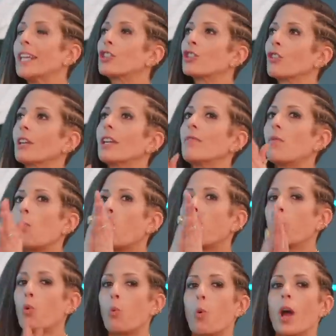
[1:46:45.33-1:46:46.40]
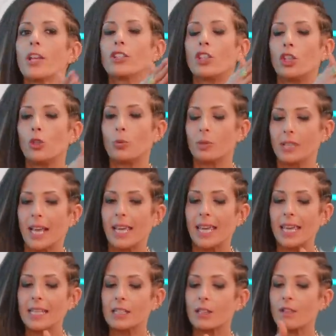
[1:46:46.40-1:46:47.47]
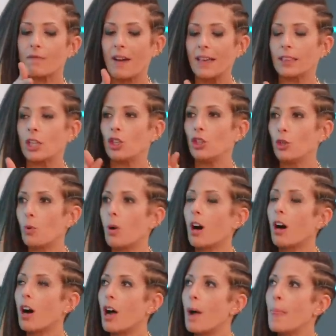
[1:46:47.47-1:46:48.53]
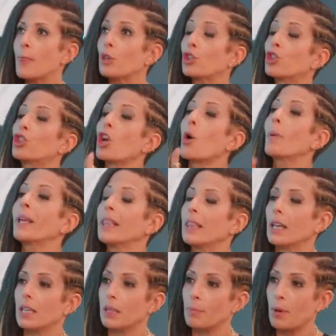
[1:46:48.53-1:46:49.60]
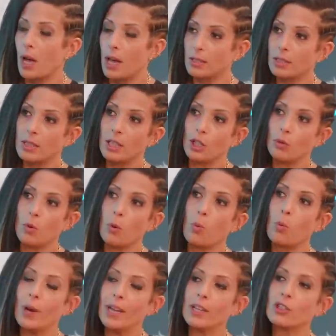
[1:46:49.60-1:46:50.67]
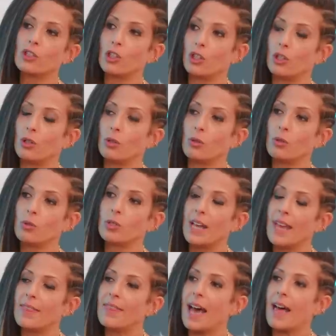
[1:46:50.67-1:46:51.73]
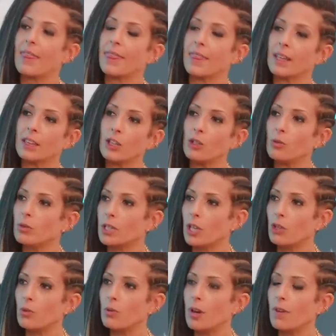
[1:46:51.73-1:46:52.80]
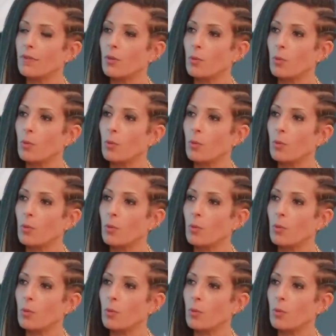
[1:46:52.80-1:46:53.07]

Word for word: it's not even the words that you say, it's the fact that you are showing the other person that you are willing to use that thing that you said you never